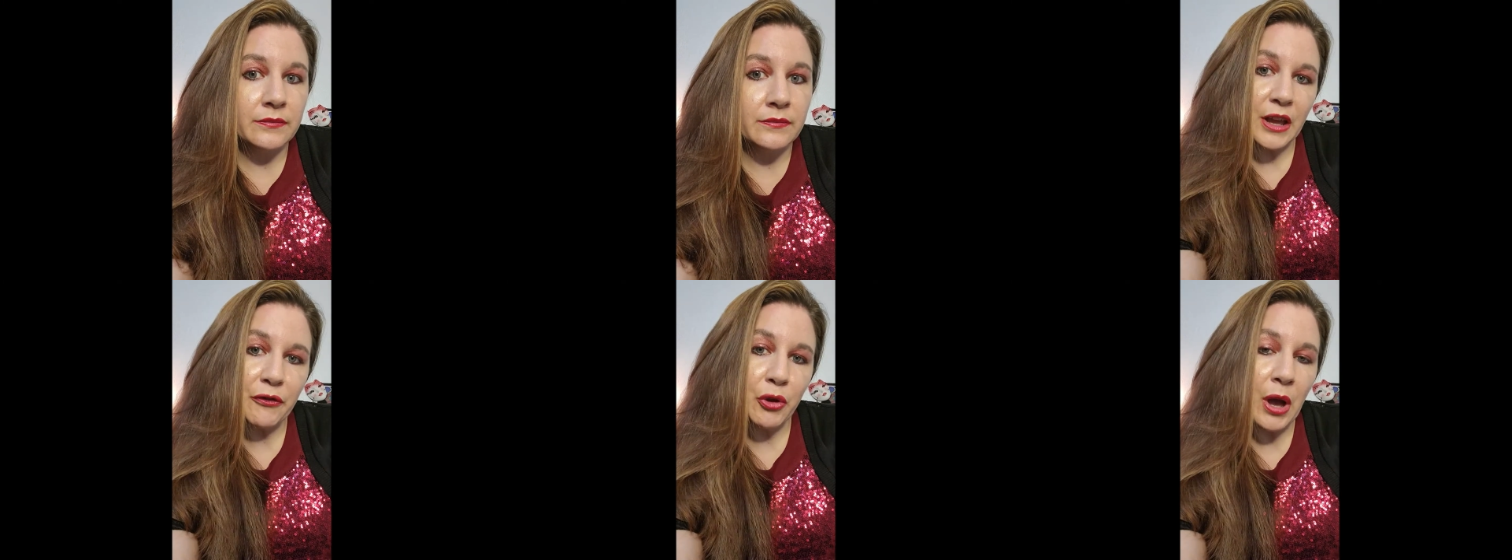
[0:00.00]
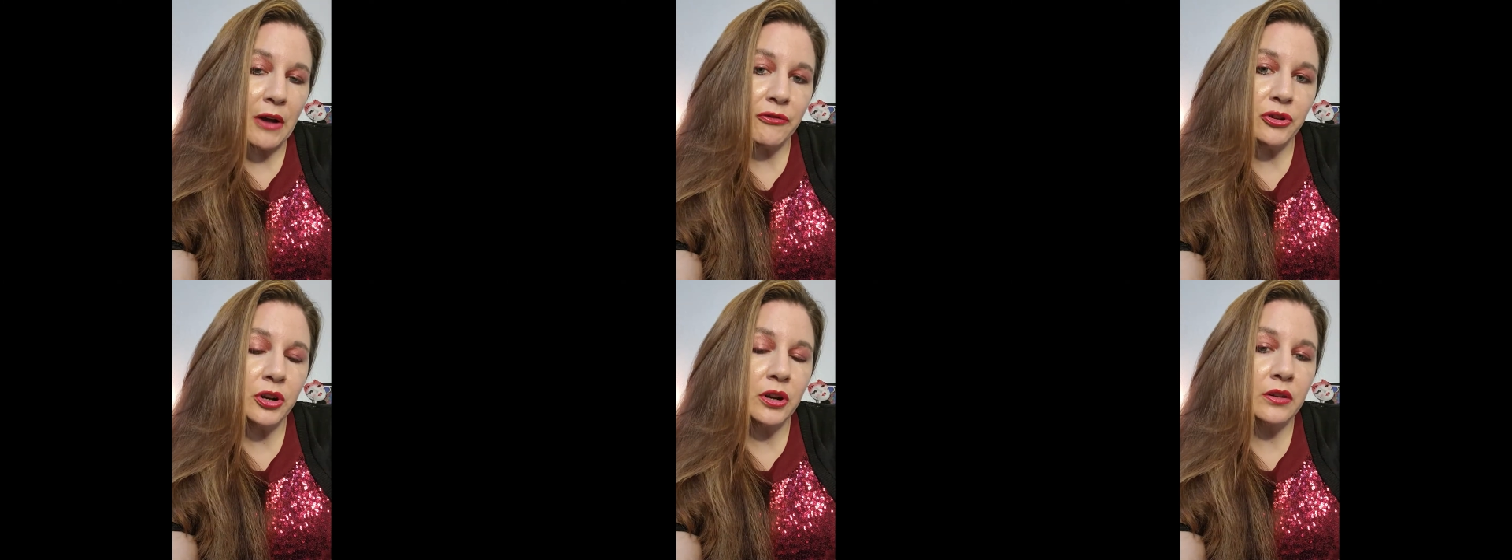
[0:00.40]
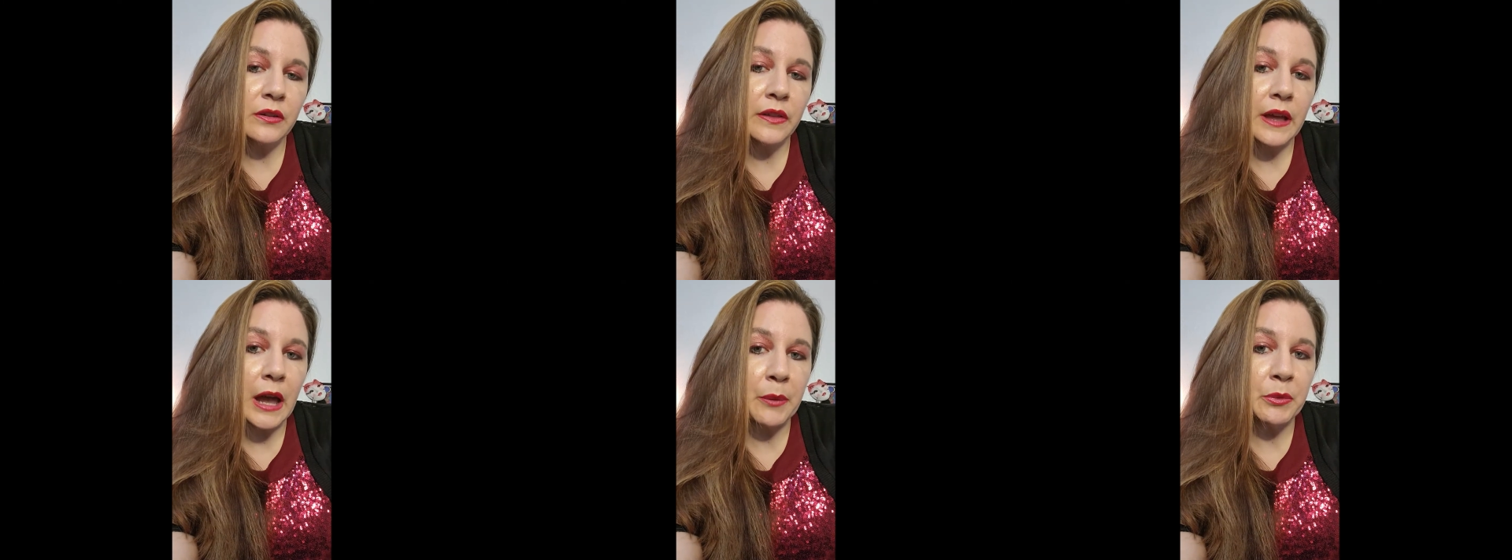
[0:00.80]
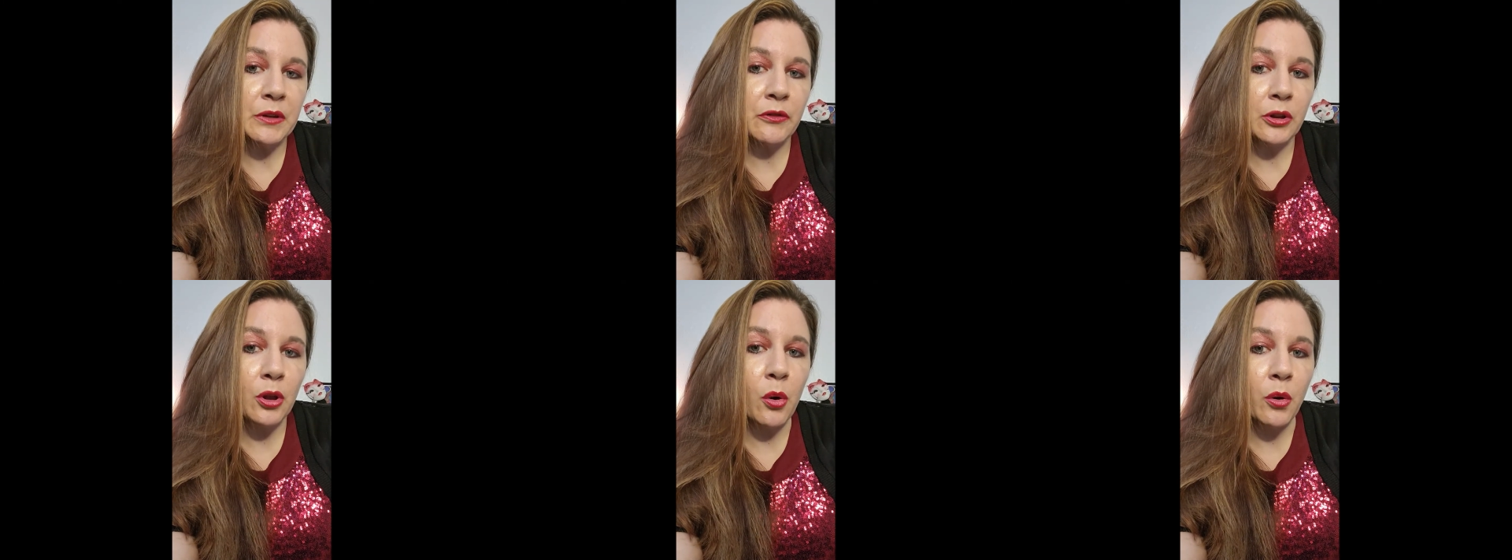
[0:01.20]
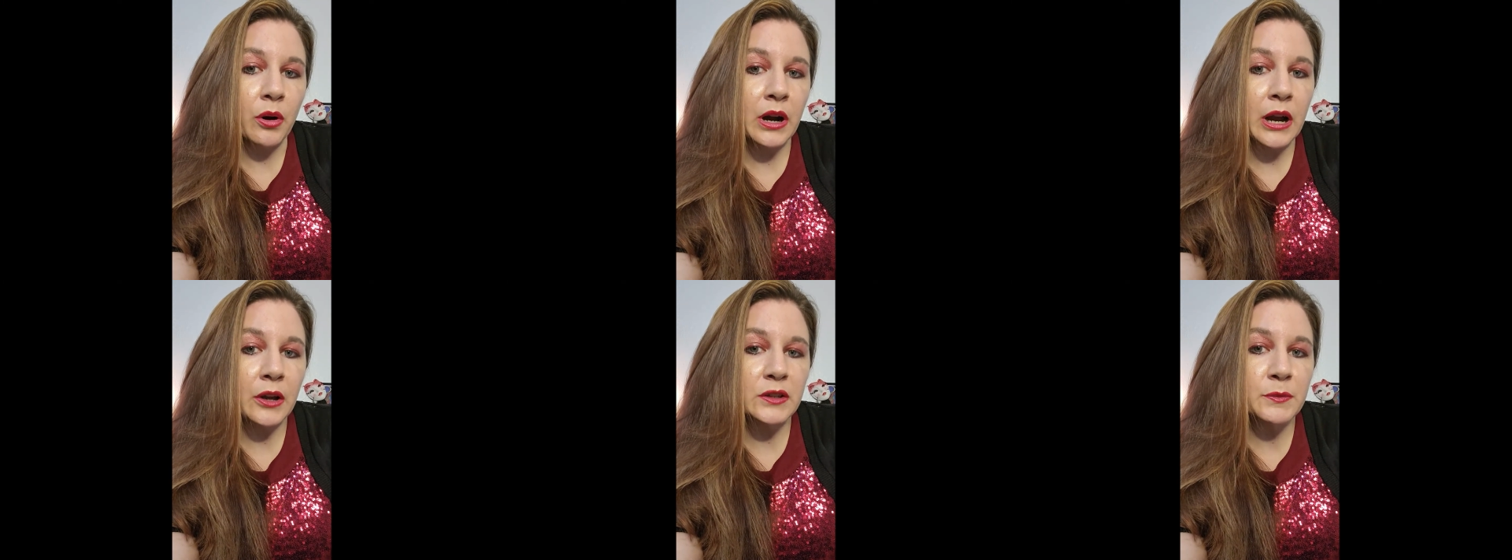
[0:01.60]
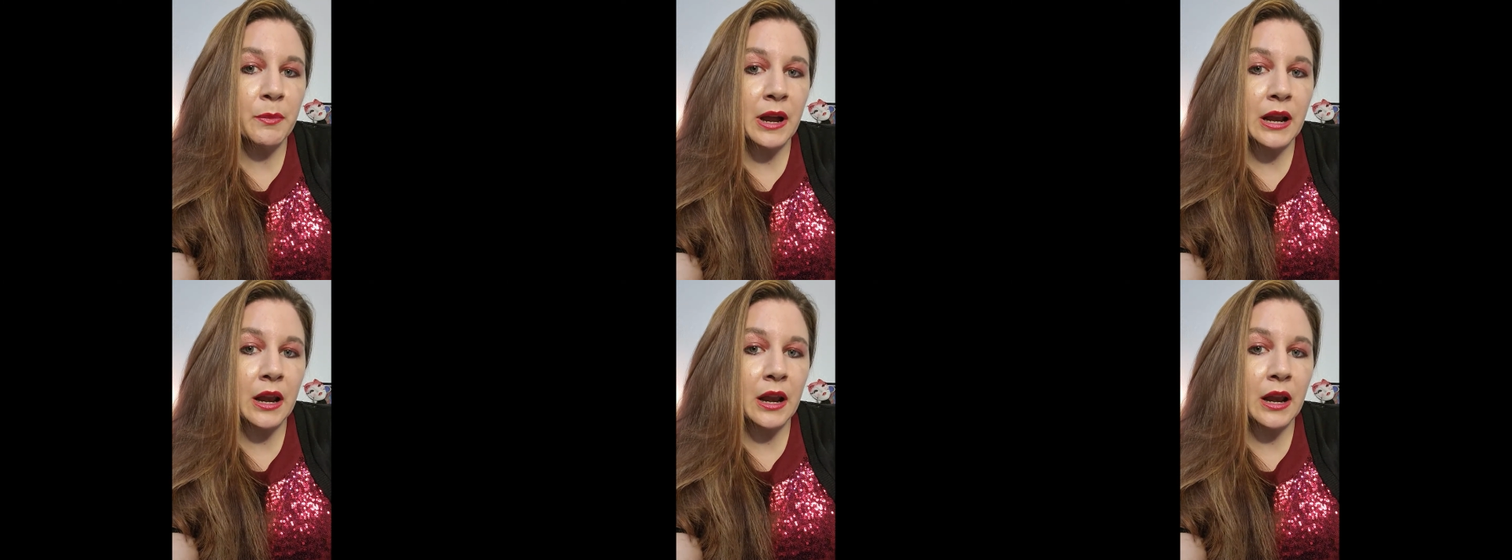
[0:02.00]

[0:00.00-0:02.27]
If you haven't heard of the Amityville Horror House by